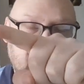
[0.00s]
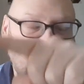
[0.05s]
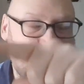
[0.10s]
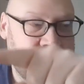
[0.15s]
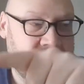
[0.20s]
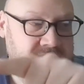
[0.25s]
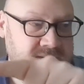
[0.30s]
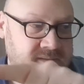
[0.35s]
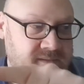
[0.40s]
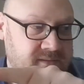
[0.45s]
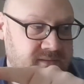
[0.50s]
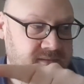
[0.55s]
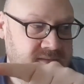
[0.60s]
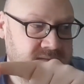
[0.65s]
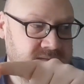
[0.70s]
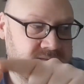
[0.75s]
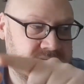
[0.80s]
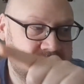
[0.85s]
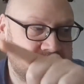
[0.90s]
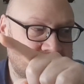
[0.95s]
has
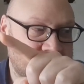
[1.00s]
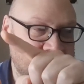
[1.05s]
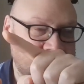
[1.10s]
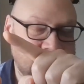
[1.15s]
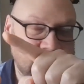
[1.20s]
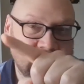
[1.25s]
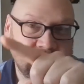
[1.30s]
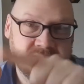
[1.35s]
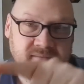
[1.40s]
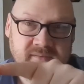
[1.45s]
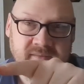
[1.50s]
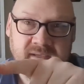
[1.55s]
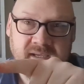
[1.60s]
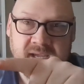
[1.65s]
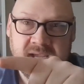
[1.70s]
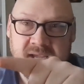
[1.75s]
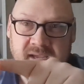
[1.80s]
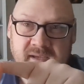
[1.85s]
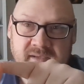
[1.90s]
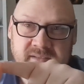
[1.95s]

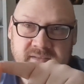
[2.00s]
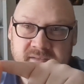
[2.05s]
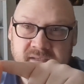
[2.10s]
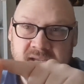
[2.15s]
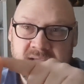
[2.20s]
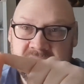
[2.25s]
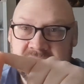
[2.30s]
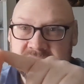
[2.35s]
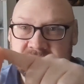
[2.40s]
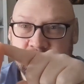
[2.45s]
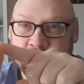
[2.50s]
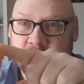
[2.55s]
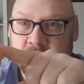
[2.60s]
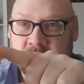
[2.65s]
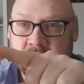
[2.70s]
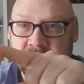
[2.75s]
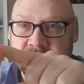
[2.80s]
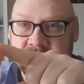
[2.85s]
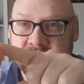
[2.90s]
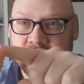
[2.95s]
air
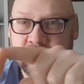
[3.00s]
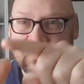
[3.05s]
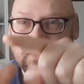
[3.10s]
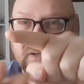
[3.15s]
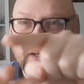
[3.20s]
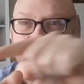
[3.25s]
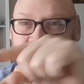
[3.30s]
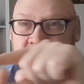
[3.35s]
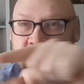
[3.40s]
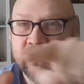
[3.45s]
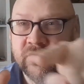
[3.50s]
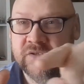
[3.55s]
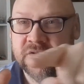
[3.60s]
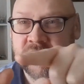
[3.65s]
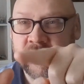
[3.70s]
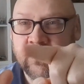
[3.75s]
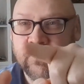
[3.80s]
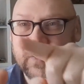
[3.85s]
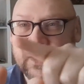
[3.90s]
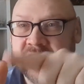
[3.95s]
support and the others
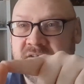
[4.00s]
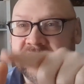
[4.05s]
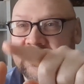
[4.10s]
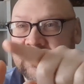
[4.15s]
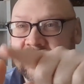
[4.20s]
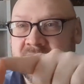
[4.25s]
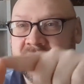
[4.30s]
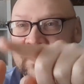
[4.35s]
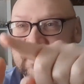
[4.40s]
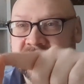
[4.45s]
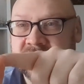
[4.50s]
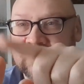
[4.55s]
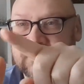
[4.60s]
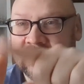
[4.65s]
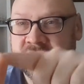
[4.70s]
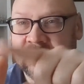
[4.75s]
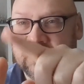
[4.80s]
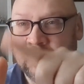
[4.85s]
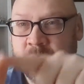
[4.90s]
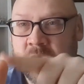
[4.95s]
don't, because that's the
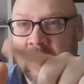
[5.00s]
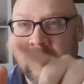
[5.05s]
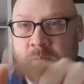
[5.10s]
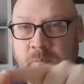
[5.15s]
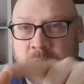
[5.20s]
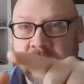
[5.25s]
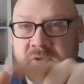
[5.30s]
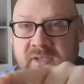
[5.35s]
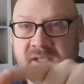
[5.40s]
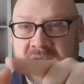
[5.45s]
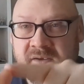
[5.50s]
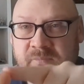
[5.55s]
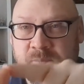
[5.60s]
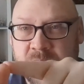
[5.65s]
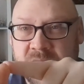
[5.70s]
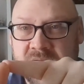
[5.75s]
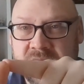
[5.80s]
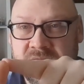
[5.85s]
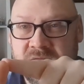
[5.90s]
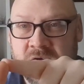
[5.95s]
support point they've
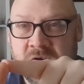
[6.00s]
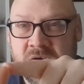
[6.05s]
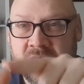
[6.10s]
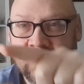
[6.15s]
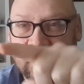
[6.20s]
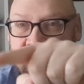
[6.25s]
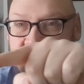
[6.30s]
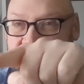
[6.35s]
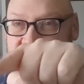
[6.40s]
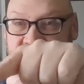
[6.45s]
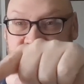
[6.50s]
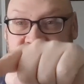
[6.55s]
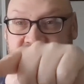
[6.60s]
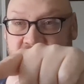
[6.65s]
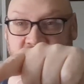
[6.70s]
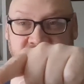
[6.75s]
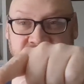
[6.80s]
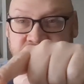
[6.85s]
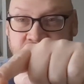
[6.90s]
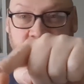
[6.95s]
paid for. These have
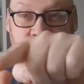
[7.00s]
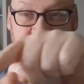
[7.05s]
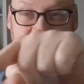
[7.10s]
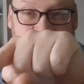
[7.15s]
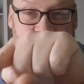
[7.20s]
got a Storm